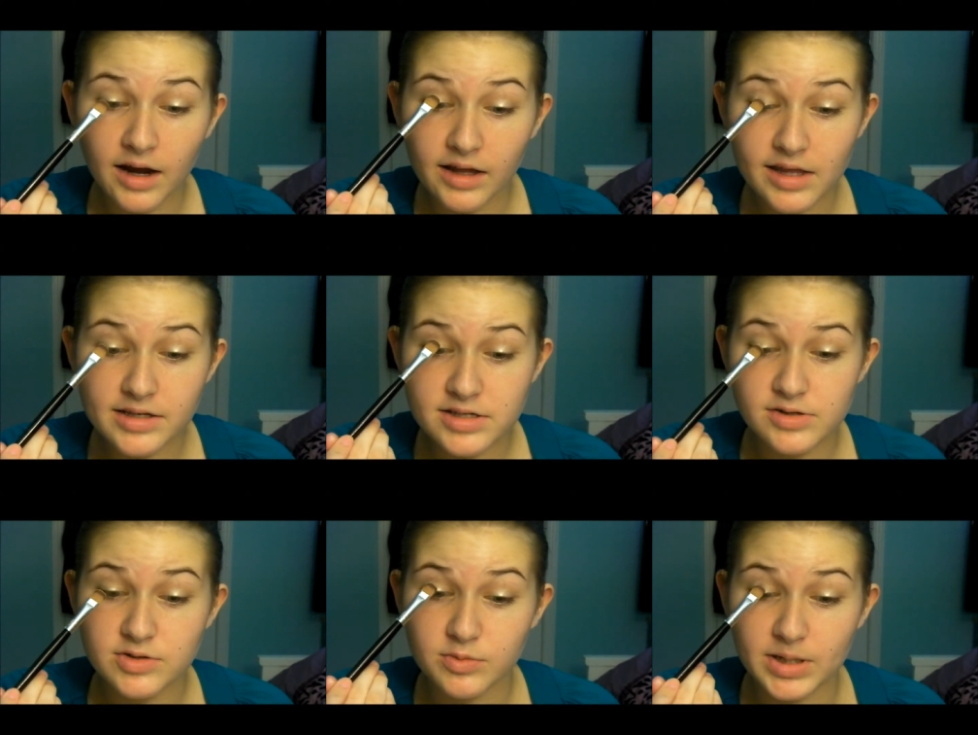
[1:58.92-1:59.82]
I like to
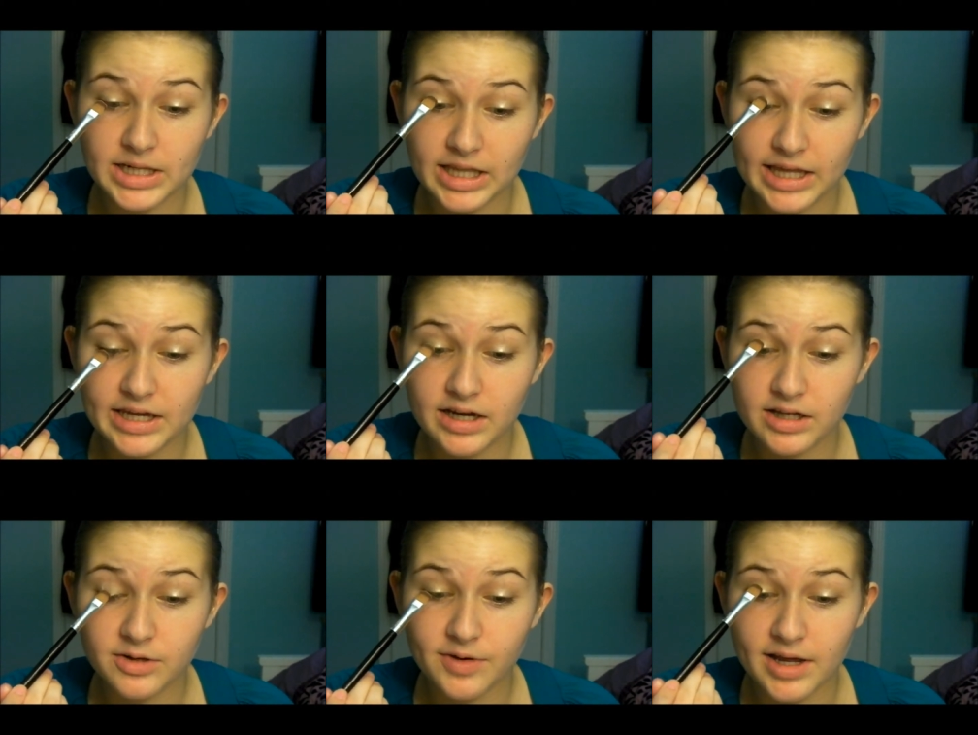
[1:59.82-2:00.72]
use a really light
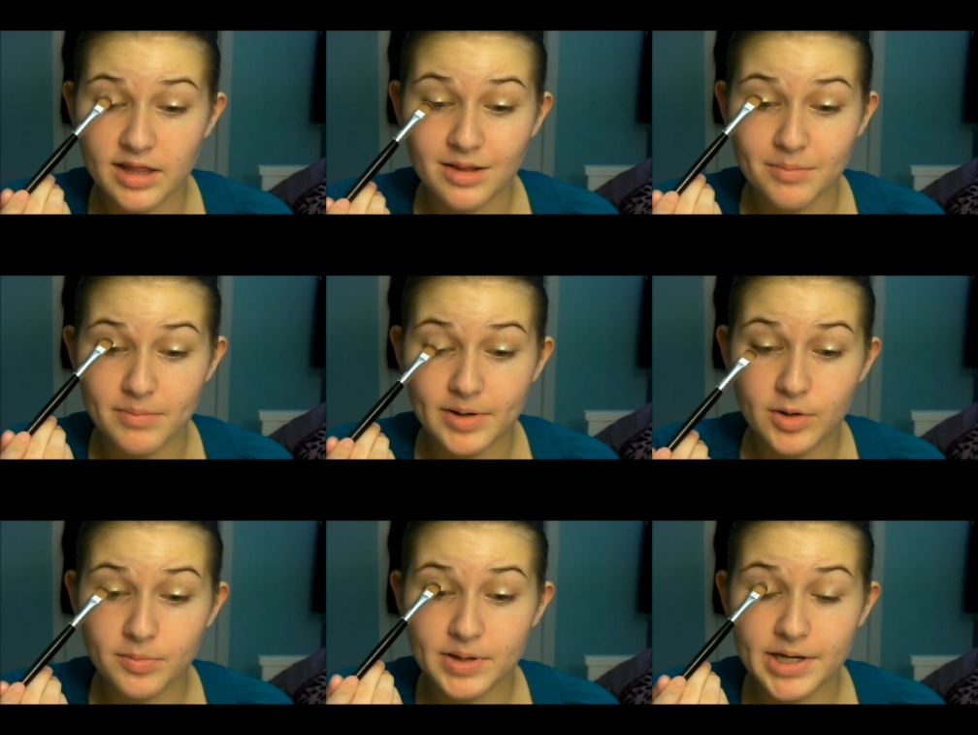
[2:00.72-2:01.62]
color right in the
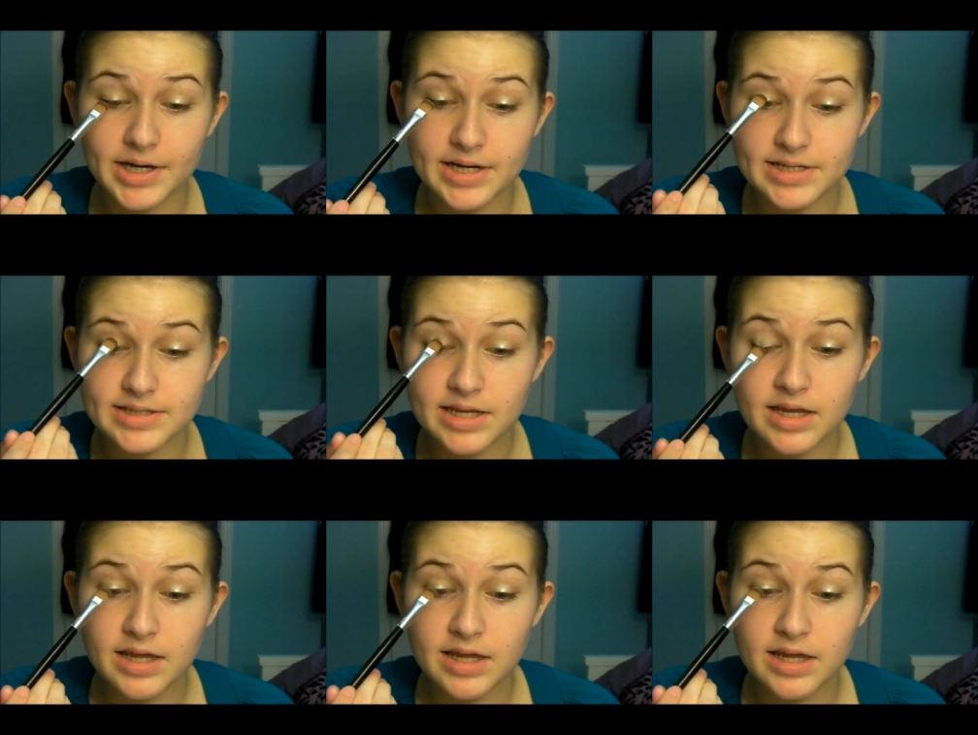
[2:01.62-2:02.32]
middle because